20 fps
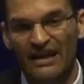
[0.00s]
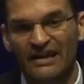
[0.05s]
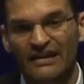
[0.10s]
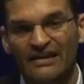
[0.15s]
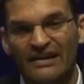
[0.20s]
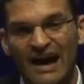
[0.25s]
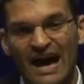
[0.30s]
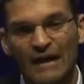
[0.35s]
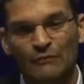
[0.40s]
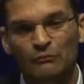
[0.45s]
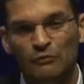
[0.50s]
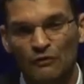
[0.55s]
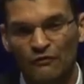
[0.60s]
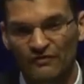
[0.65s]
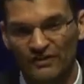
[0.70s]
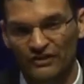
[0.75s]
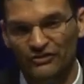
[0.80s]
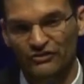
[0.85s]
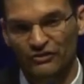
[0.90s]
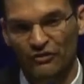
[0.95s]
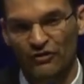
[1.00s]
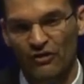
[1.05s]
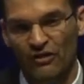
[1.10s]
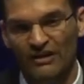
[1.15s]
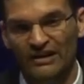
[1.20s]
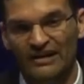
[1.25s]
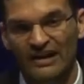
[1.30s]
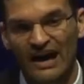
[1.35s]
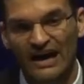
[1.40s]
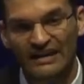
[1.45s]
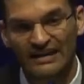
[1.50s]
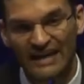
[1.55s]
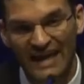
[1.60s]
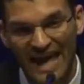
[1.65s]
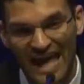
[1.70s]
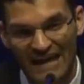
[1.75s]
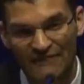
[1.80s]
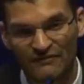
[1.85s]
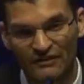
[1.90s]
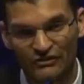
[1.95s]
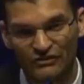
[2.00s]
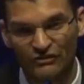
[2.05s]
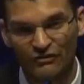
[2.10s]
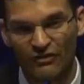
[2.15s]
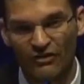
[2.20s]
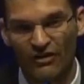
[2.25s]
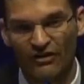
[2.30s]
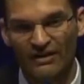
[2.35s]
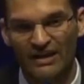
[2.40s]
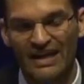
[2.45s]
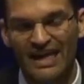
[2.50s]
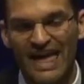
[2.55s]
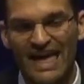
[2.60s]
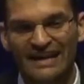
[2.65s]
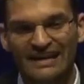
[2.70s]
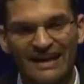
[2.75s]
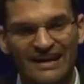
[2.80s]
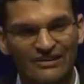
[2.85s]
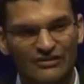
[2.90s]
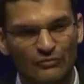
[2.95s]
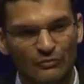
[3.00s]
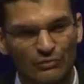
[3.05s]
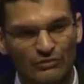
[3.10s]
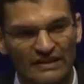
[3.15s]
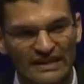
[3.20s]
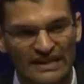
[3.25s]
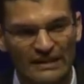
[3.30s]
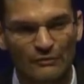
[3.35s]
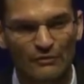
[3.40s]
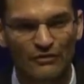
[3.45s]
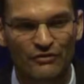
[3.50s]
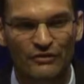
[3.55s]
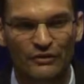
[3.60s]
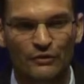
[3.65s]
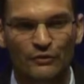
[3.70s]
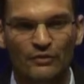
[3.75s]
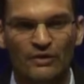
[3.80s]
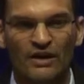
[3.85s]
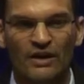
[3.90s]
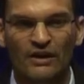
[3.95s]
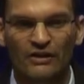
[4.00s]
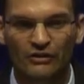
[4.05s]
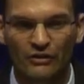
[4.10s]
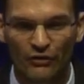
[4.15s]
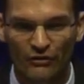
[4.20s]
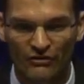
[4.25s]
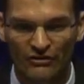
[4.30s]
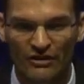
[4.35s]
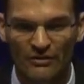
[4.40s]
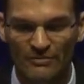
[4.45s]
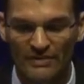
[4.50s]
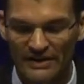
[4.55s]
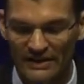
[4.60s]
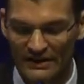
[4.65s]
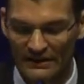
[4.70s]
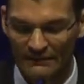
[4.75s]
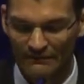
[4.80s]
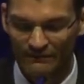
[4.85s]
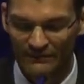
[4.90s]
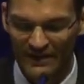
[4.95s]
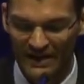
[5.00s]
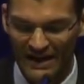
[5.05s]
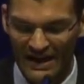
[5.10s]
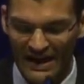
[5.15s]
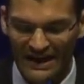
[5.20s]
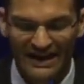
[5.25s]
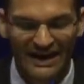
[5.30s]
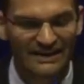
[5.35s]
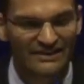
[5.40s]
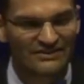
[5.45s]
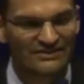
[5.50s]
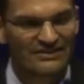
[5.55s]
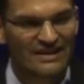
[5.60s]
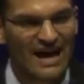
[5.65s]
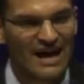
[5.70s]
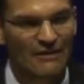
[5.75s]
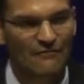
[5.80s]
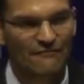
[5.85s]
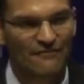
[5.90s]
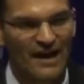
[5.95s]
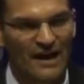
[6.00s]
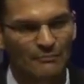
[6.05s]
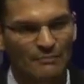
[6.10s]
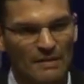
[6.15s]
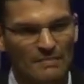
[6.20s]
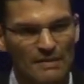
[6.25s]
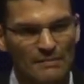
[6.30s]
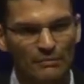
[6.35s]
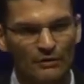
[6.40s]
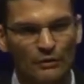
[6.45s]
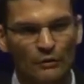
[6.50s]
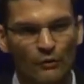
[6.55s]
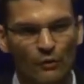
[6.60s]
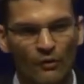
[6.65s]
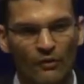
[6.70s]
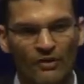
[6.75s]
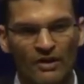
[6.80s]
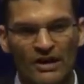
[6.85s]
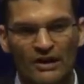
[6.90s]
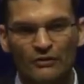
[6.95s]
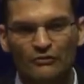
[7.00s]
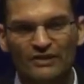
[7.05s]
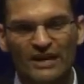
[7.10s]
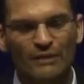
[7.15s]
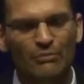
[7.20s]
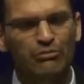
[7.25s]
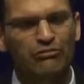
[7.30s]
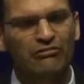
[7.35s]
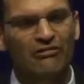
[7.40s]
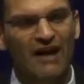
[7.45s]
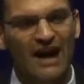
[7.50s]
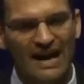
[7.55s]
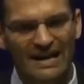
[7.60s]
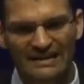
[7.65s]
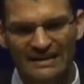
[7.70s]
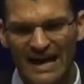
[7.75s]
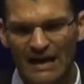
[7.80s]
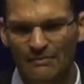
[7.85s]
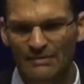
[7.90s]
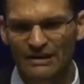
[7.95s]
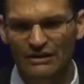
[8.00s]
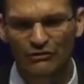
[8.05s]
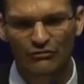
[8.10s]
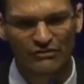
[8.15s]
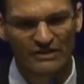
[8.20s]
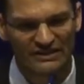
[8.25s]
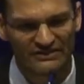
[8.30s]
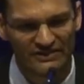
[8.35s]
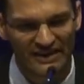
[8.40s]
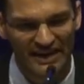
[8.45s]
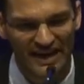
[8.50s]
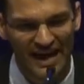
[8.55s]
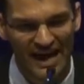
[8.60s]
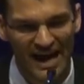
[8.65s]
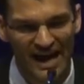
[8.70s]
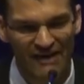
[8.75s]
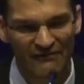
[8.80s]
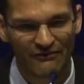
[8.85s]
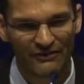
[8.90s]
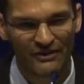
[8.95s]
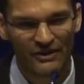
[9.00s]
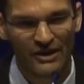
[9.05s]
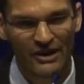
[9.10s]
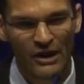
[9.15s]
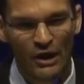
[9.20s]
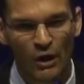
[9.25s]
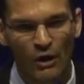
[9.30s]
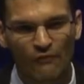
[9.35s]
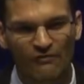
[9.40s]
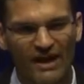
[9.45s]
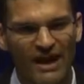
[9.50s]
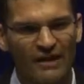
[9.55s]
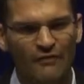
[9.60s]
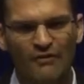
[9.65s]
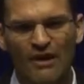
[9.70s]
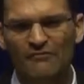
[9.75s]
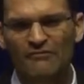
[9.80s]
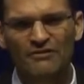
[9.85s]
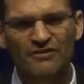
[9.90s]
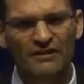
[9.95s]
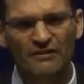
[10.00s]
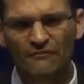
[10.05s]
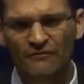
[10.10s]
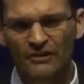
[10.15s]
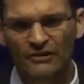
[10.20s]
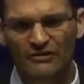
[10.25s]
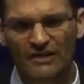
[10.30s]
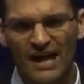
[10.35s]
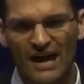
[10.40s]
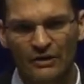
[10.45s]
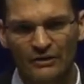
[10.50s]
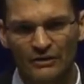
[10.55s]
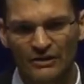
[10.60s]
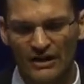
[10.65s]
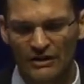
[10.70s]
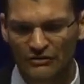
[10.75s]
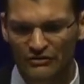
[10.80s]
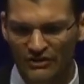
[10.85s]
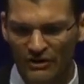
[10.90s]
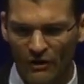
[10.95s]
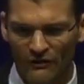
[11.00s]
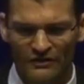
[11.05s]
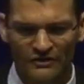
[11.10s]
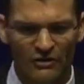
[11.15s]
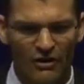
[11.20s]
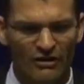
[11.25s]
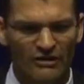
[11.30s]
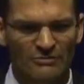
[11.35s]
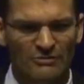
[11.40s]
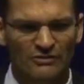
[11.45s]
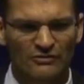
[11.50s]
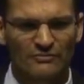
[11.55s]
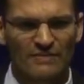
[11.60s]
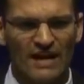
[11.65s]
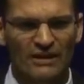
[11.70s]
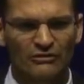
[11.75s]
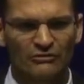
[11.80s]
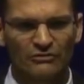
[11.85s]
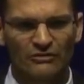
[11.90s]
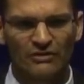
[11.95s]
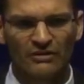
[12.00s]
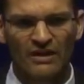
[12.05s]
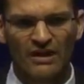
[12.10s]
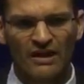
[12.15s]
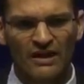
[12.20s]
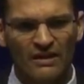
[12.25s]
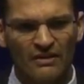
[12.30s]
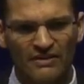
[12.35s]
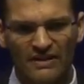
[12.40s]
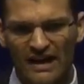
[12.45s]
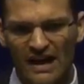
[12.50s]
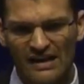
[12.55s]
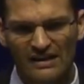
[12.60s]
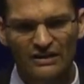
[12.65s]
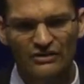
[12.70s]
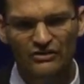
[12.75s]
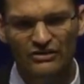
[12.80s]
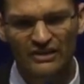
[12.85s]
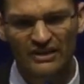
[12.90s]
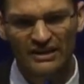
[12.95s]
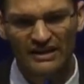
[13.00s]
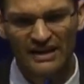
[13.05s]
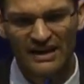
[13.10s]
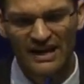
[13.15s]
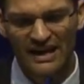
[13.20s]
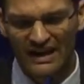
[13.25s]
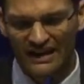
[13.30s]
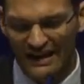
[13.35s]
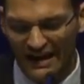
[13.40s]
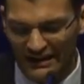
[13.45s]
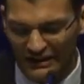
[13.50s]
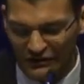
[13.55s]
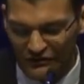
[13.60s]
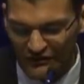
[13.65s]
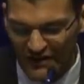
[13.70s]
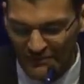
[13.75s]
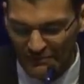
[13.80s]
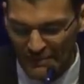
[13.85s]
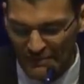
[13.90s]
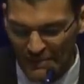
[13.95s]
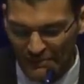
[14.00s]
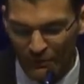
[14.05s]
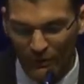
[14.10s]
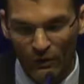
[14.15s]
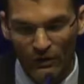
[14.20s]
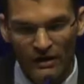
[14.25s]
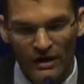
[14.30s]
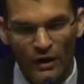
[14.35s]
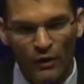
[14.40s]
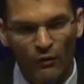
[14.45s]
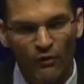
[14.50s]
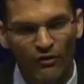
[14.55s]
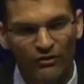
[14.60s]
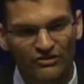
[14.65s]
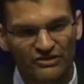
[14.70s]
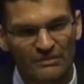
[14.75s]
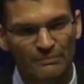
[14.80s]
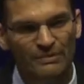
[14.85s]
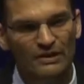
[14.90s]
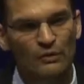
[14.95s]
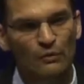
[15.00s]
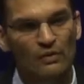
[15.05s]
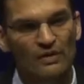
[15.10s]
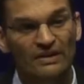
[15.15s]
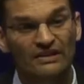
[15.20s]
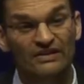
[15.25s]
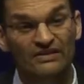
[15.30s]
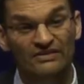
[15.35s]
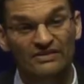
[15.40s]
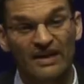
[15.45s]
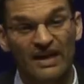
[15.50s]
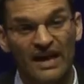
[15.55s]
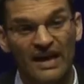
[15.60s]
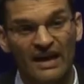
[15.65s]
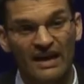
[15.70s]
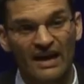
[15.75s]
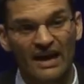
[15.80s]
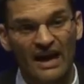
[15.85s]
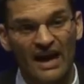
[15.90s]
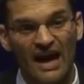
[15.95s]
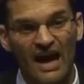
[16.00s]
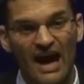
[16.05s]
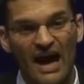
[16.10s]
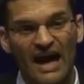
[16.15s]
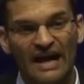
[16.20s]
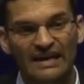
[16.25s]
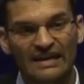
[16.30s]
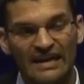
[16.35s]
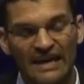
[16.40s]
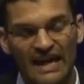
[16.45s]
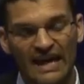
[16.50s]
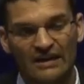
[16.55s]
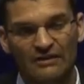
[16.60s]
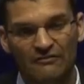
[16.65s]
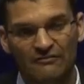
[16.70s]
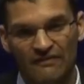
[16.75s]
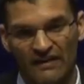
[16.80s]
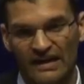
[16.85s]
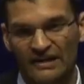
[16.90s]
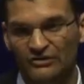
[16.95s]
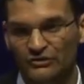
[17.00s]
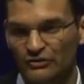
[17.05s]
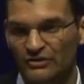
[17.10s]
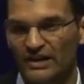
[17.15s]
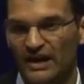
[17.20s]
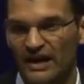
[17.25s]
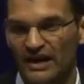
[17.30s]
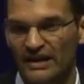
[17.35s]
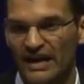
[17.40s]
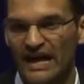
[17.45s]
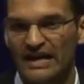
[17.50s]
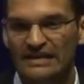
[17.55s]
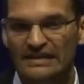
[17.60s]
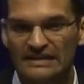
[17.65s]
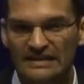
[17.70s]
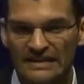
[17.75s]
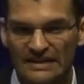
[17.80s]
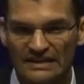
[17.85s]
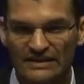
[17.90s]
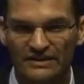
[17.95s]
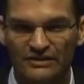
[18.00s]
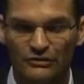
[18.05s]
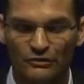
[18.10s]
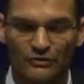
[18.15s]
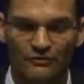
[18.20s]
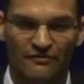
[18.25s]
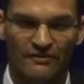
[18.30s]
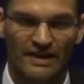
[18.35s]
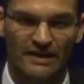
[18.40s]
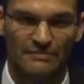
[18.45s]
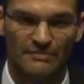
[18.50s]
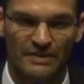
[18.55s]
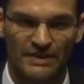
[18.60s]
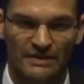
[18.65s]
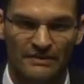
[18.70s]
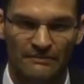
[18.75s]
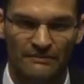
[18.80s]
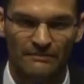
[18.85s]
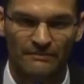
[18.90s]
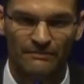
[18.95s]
God will fix your heart. God can fix your heart, and God is pleading with you turn to me. God is not found by people who, are, who take pride in how many degrees they have, have, have everything figured out, who can understand all these arguments from natural theology. God is found by people who are simply willing to say, I can't find you, God. I need you to find me.